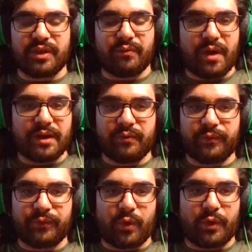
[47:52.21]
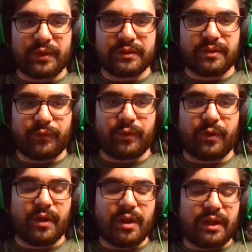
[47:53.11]
and ready
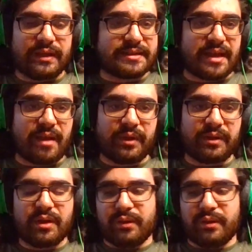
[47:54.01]
for consignment,